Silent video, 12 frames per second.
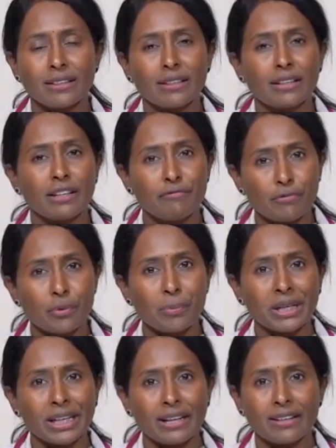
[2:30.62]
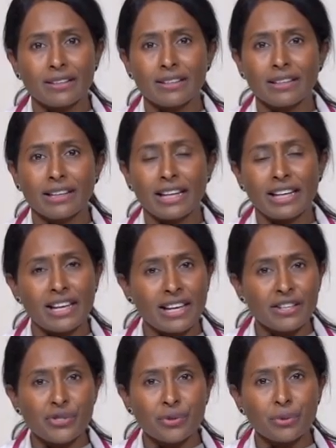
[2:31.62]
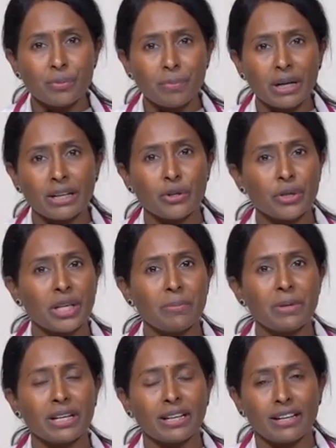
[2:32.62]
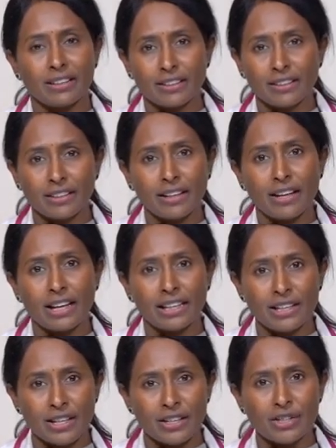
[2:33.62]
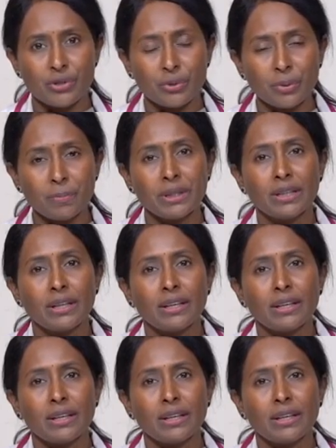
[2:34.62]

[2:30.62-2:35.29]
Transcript: Lymphoma can occur in any age group and leukemia can occur in any age group.